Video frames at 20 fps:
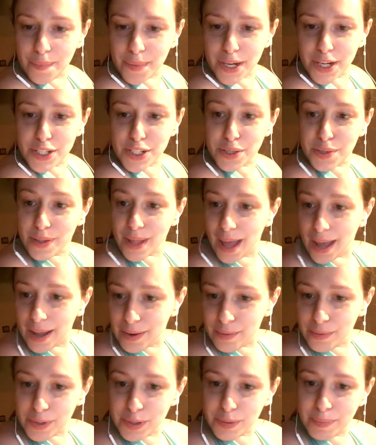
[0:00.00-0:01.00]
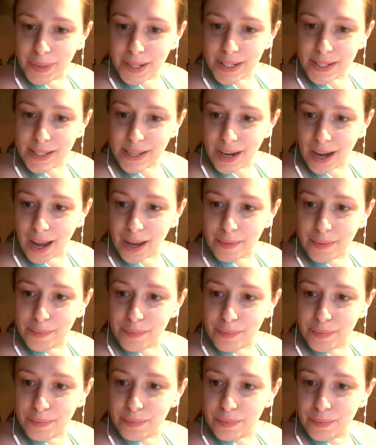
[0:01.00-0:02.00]
to do that, which means that
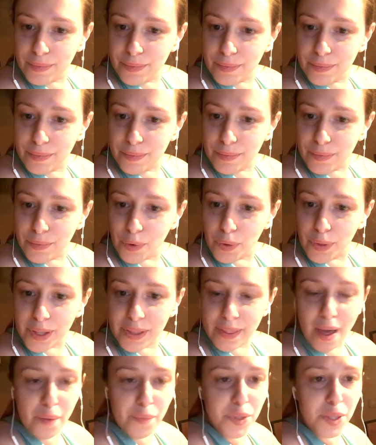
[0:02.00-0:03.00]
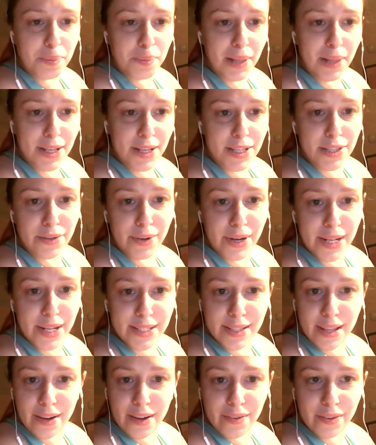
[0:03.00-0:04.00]
I'm rolling that with a +3
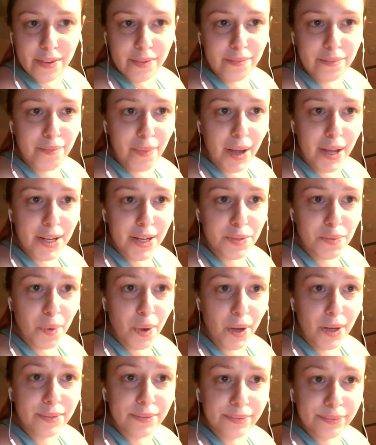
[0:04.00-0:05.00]
instead of a -1.